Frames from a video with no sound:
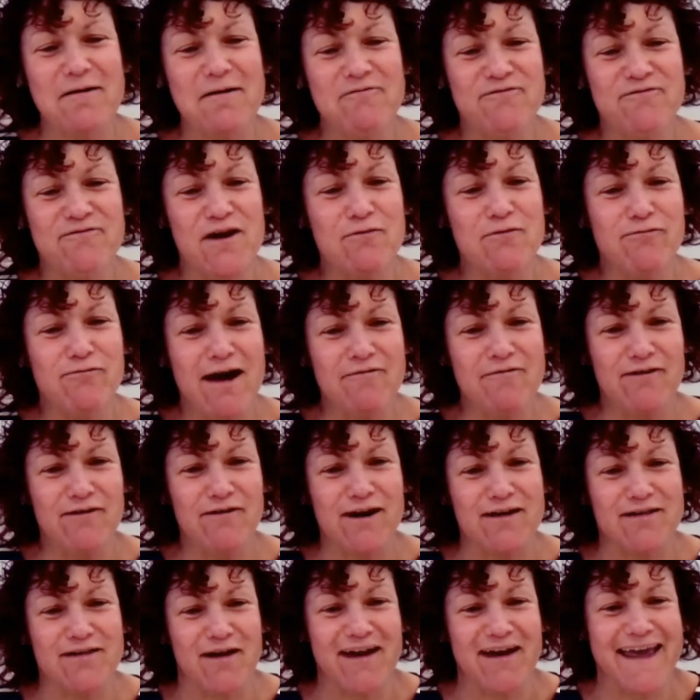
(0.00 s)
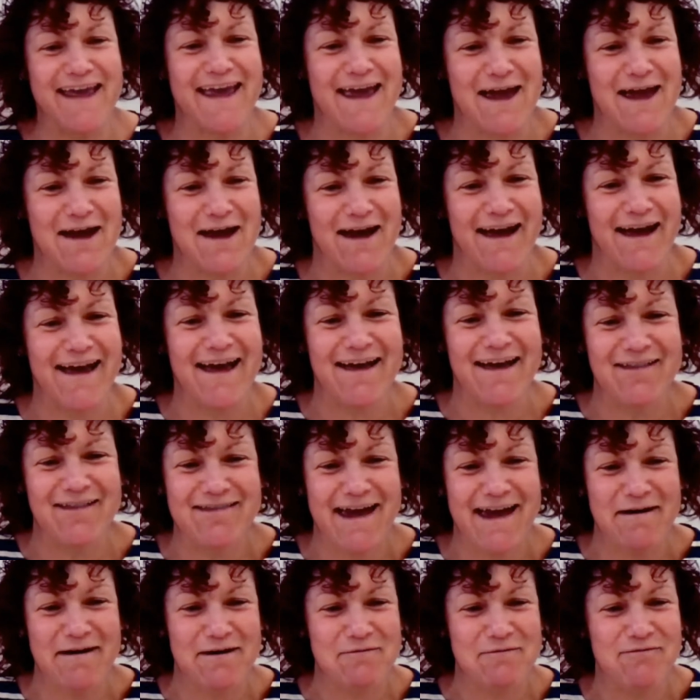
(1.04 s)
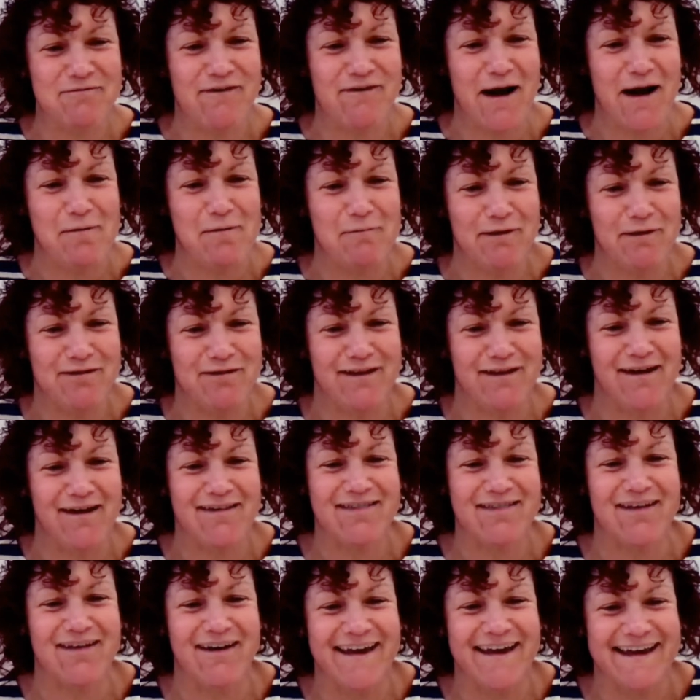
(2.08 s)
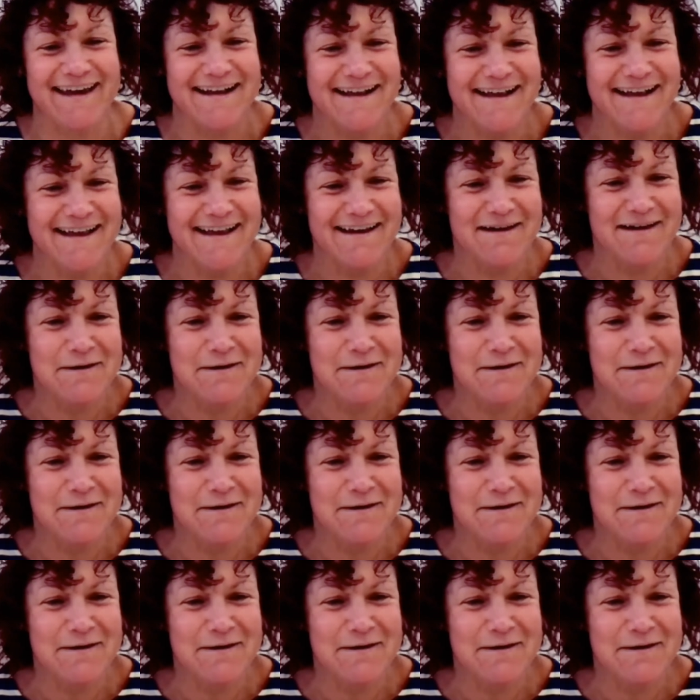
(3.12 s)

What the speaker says: a few revelers, I hear, down in Falmouth last night.